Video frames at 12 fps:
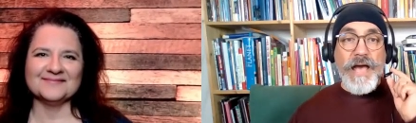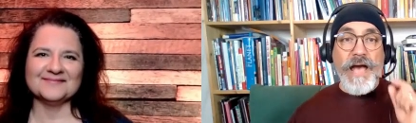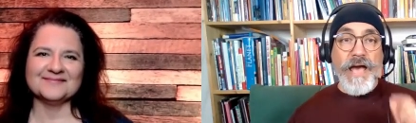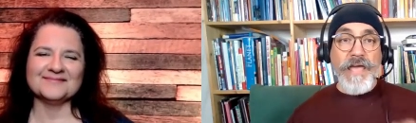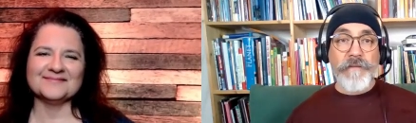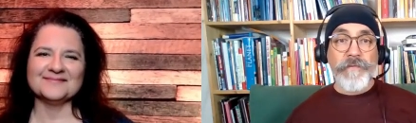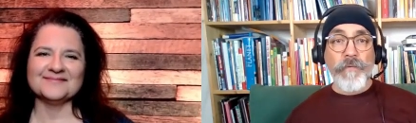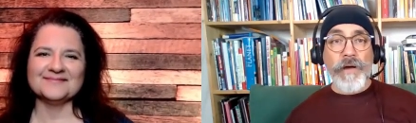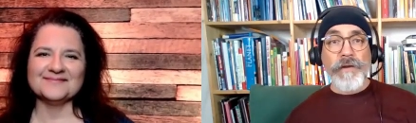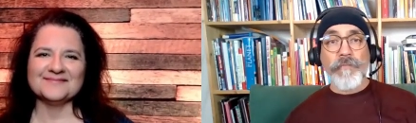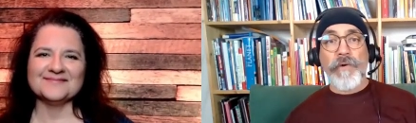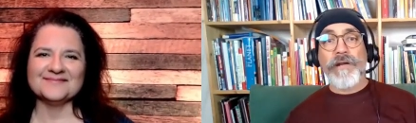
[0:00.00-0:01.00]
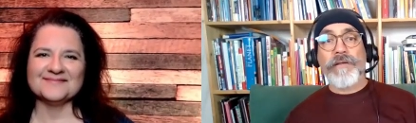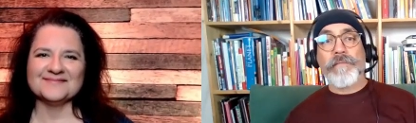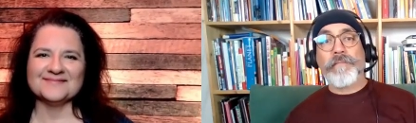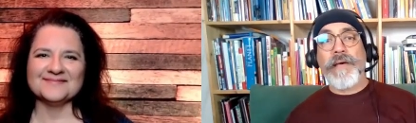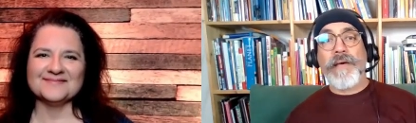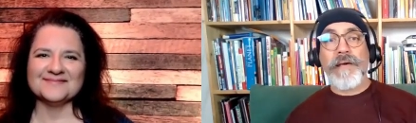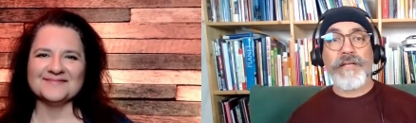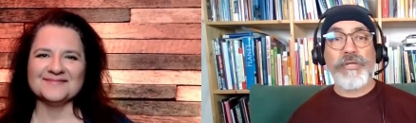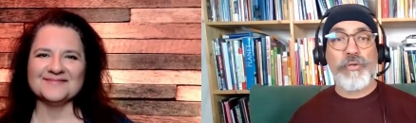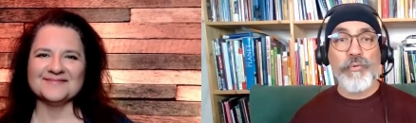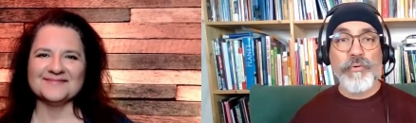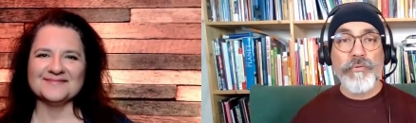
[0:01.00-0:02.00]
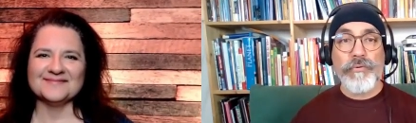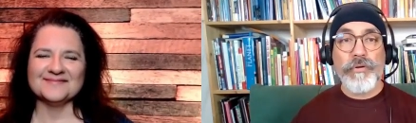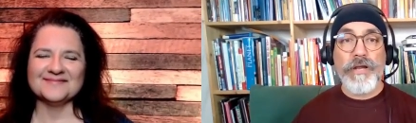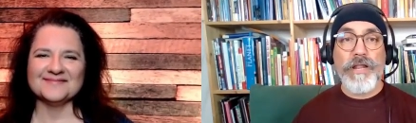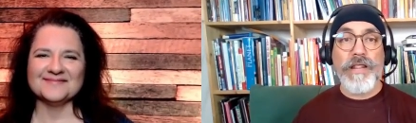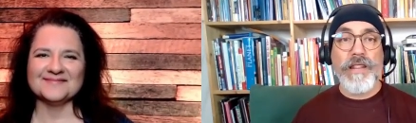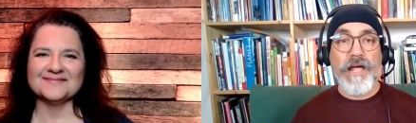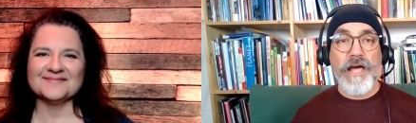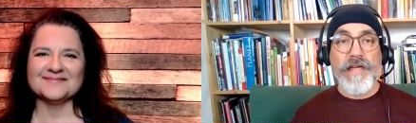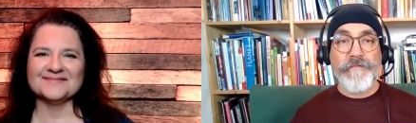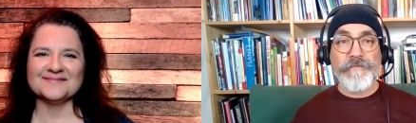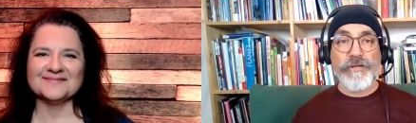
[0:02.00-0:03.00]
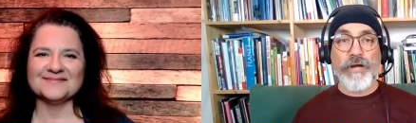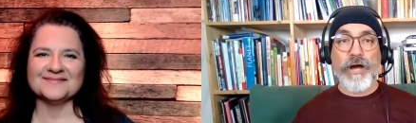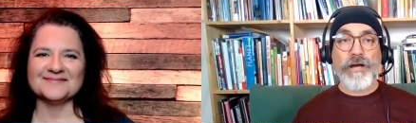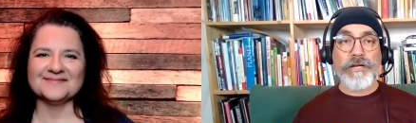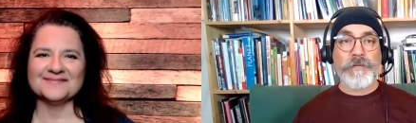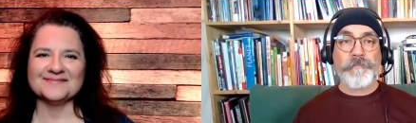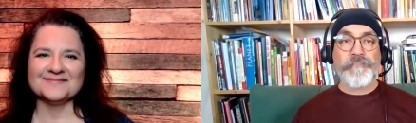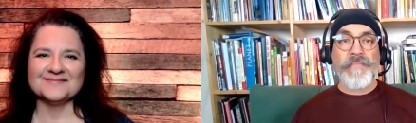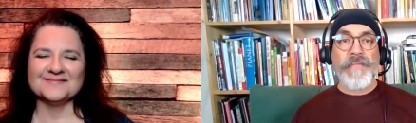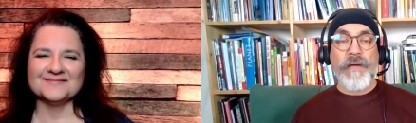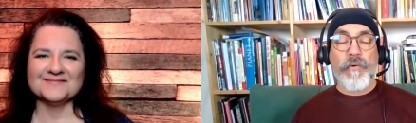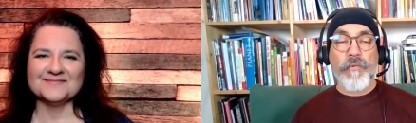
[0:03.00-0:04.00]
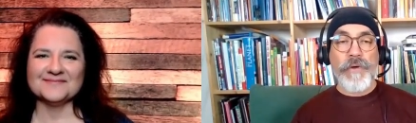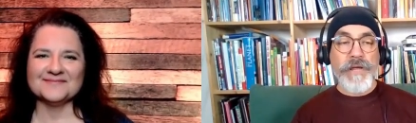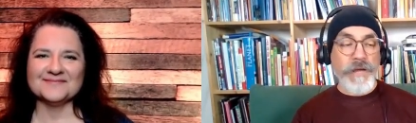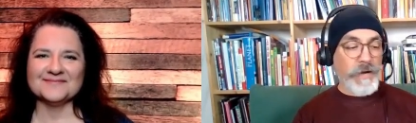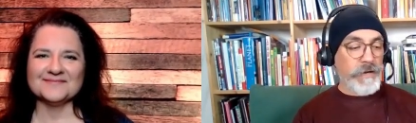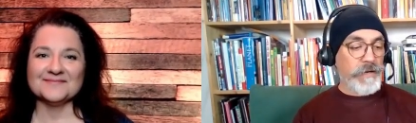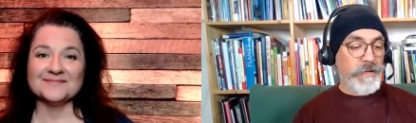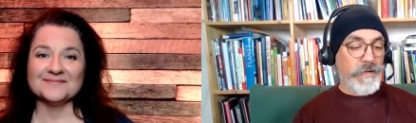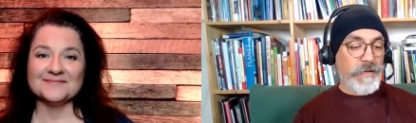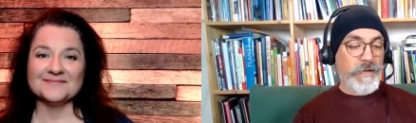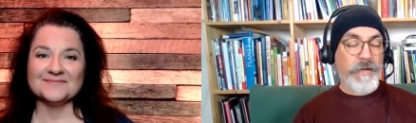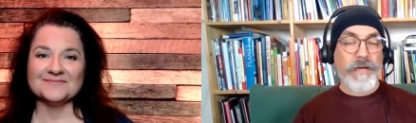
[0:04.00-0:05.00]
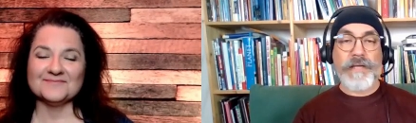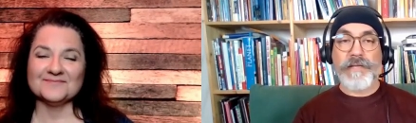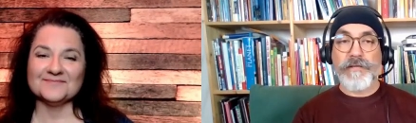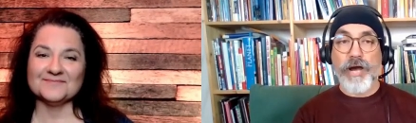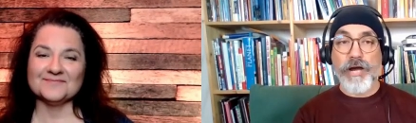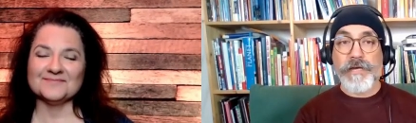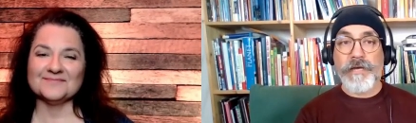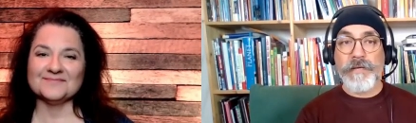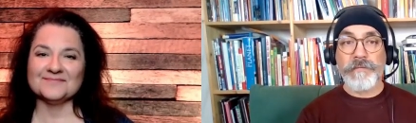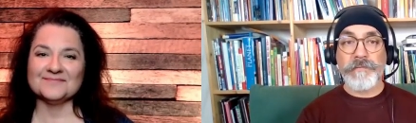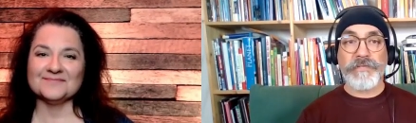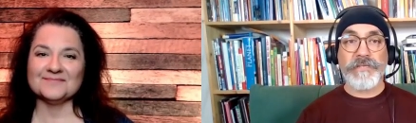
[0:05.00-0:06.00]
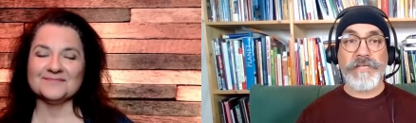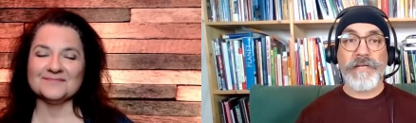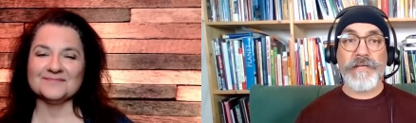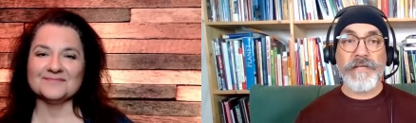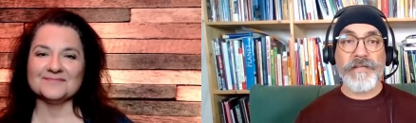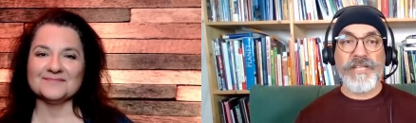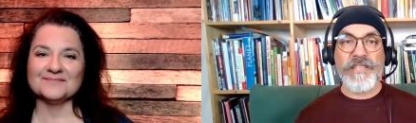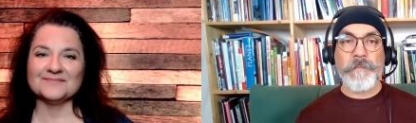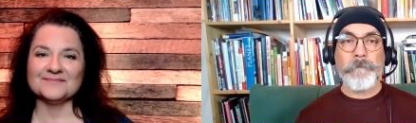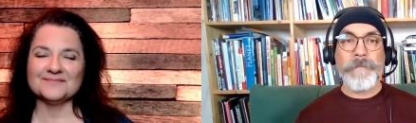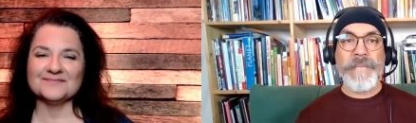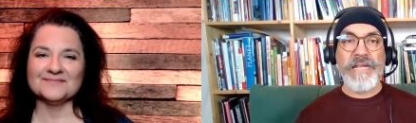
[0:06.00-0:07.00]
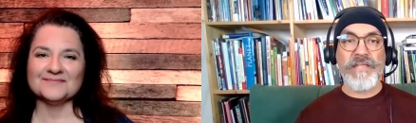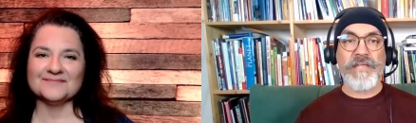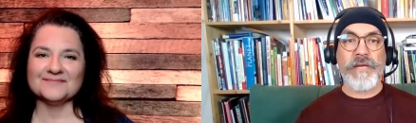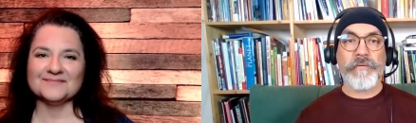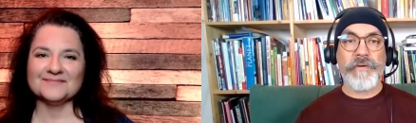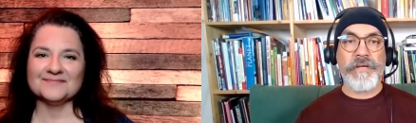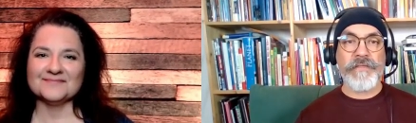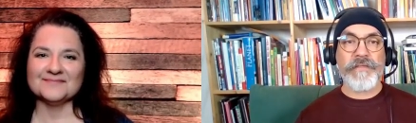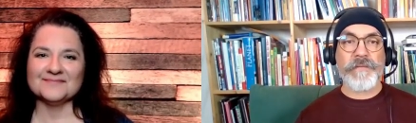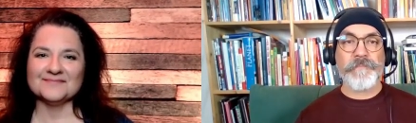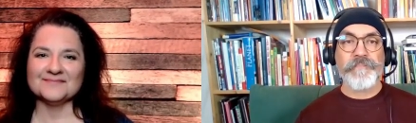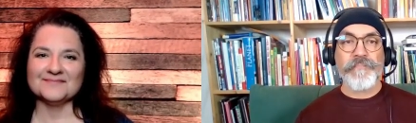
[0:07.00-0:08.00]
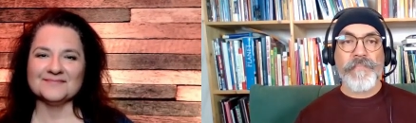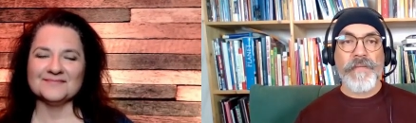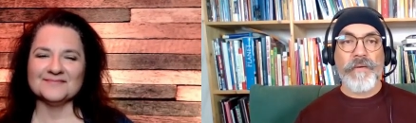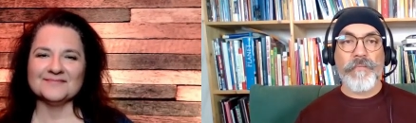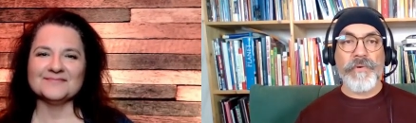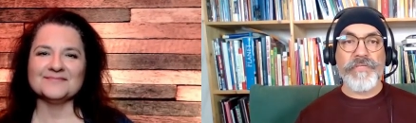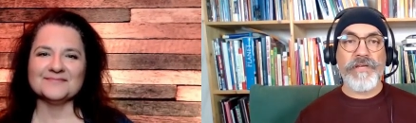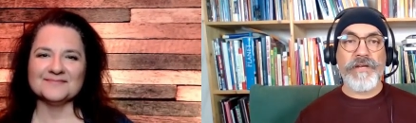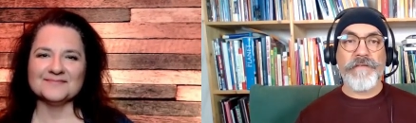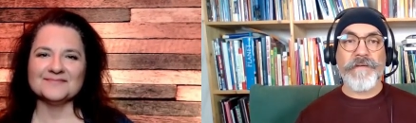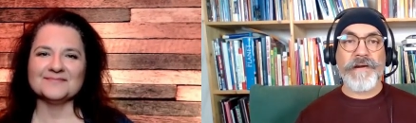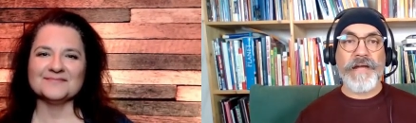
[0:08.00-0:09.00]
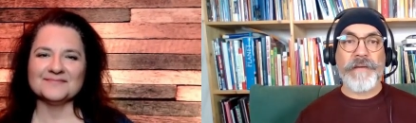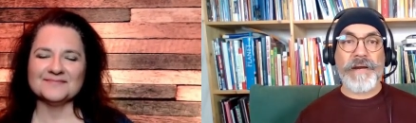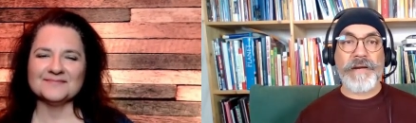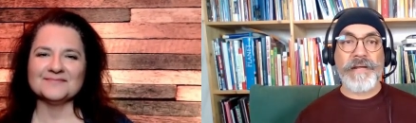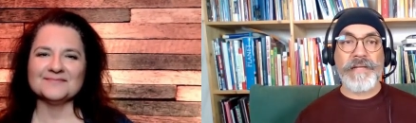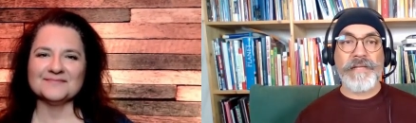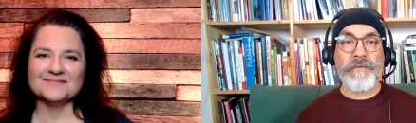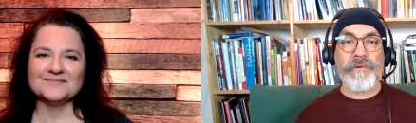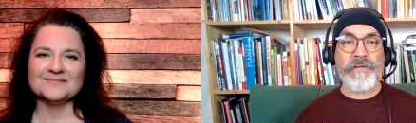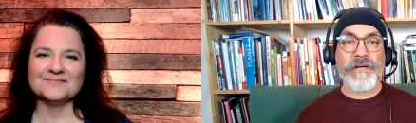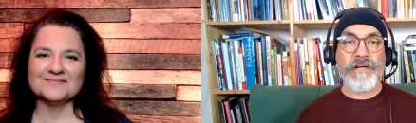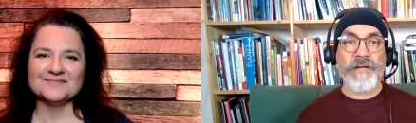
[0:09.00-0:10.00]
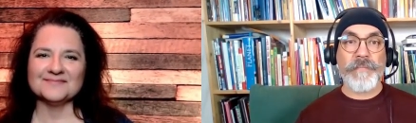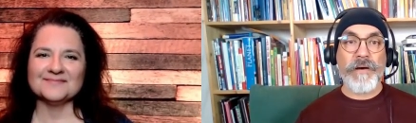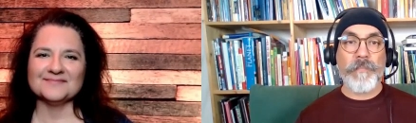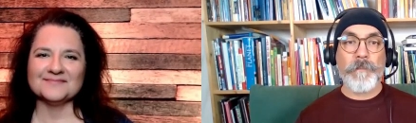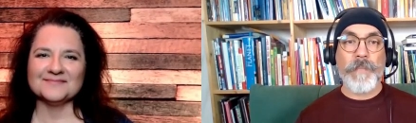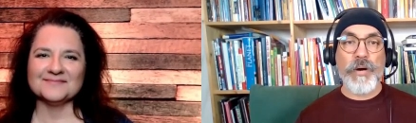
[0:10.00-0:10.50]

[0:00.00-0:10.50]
Speaker 1: Hi, everyone. Welcome back to Life Talk. We are uh, talking still in this mini series with Jennifer Navarrete. We're talking about